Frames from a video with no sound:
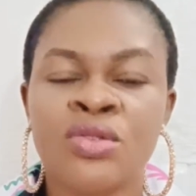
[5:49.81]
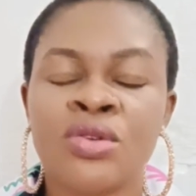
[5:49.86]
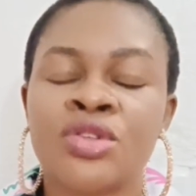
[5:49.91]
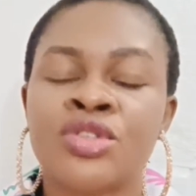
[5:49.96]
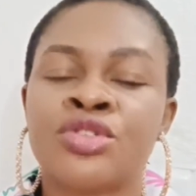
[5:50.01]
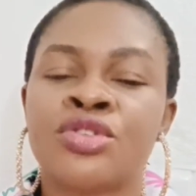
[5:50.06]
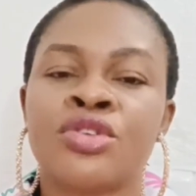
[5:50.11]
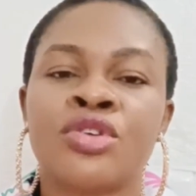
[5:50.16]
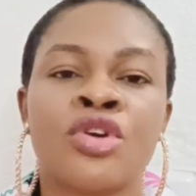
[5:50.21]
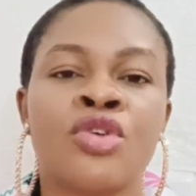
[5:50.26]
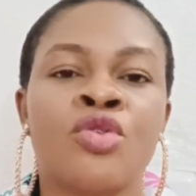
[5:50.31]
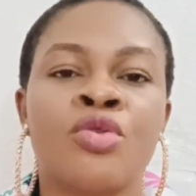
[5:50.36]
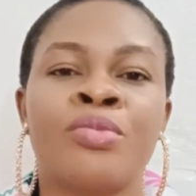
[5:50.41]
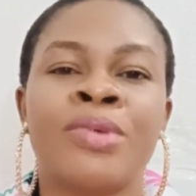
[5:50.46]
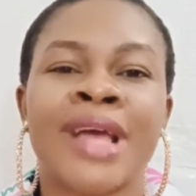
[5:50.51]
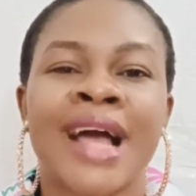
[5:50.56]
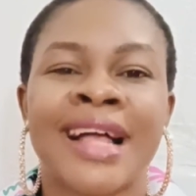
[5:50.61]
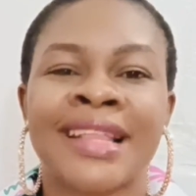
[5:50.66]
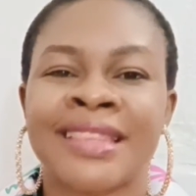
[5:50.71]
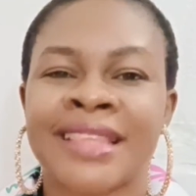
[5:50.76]
No sorrow will
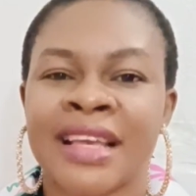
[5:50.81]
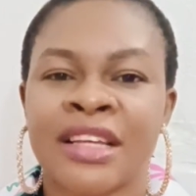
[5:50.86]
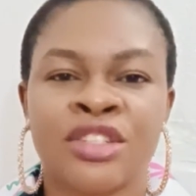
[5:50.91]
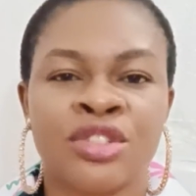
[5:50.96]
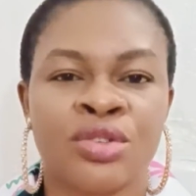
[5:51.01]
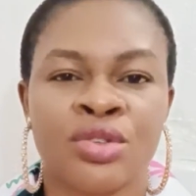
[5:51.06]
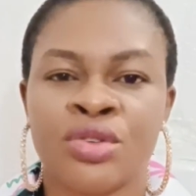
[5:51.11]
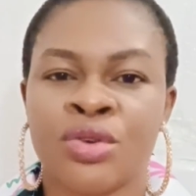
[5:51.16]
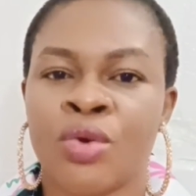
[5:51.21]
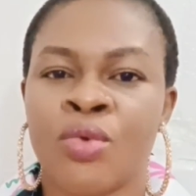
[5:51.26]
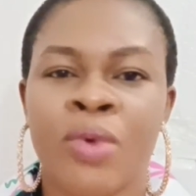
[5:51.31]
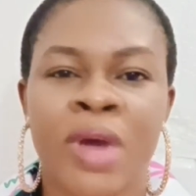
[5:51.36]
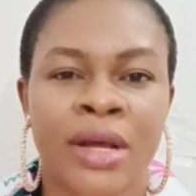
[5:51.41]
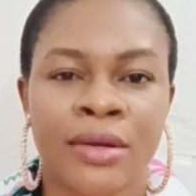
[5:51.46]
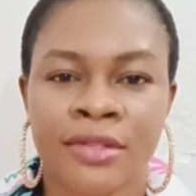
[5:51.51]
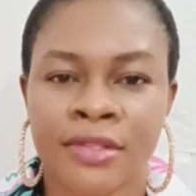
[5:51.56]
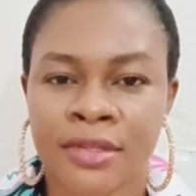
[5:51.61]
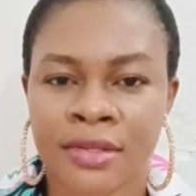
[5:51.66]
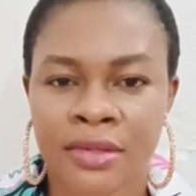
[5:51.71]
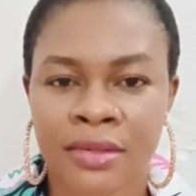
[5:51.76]
be attached to your
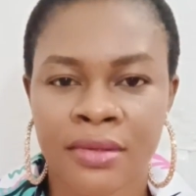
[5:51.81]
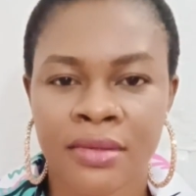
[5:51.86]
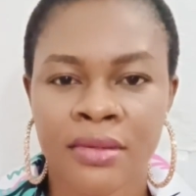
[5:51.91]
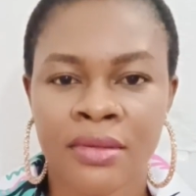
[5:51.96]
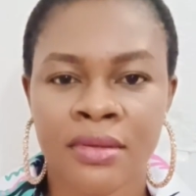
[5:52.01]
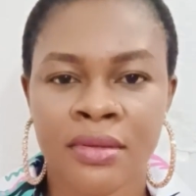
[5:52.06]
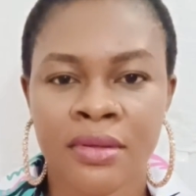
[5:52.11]
wealth.